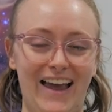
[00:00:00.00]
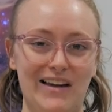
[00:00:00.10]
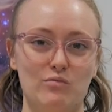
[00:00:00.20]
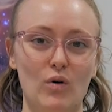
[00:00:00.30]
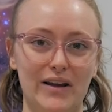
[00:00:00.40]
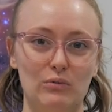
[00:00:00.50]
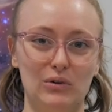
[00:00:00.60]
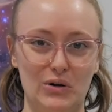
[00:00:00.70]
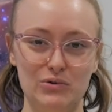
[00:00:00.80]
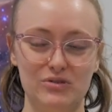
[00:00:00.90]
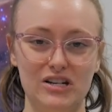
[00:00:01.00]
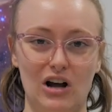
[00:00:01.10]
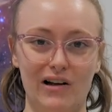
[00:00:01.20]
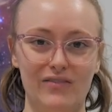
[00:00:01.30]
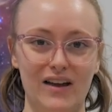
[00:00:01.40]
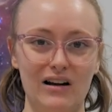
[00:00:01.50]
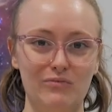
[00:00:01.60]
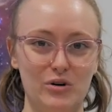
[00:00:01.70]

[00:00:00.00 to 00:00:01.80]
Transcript: And what I wrote on there,